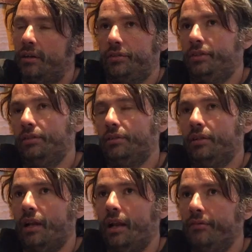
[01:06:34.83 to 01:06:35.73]
obviously
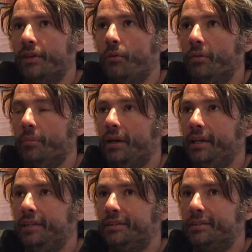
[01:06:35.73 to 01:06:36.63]
it's a loving one, but
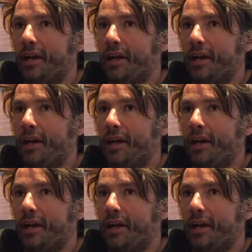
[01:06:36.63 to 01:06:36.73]
he's